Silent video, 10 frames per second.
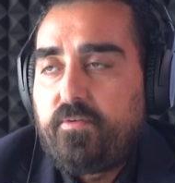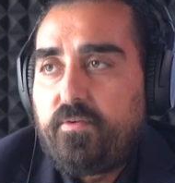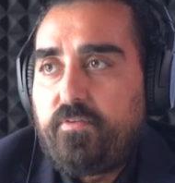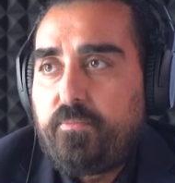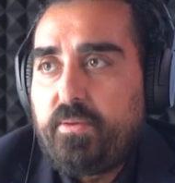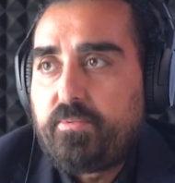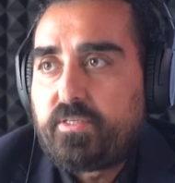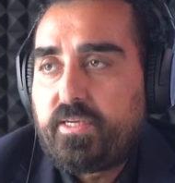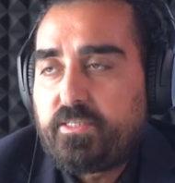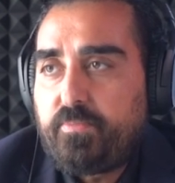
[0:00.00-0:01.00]
for people to
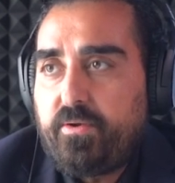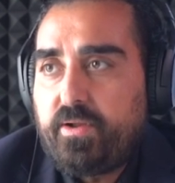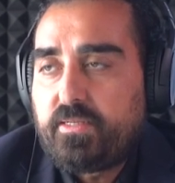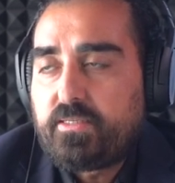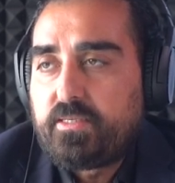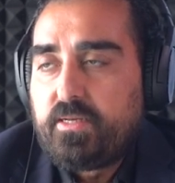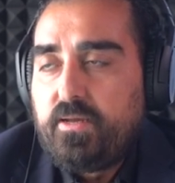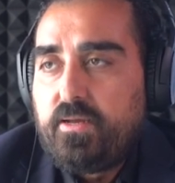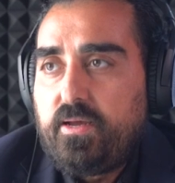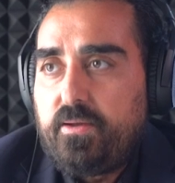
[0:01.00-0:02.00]
experience
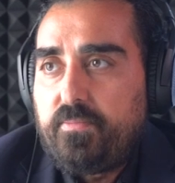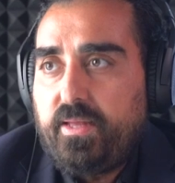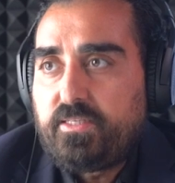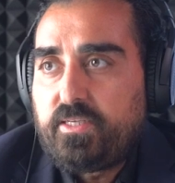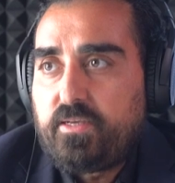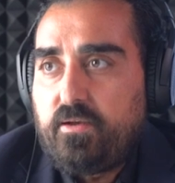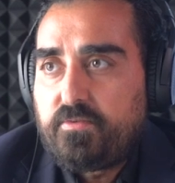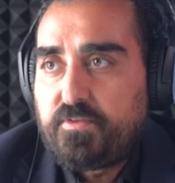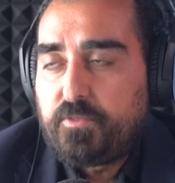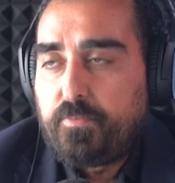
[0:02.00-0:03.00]
and to kind of
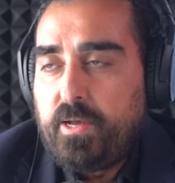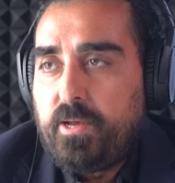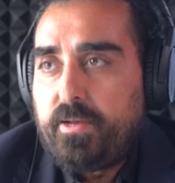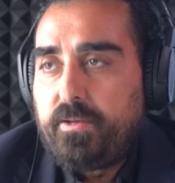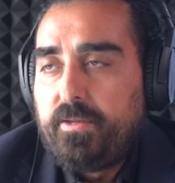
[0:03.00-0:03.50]
spur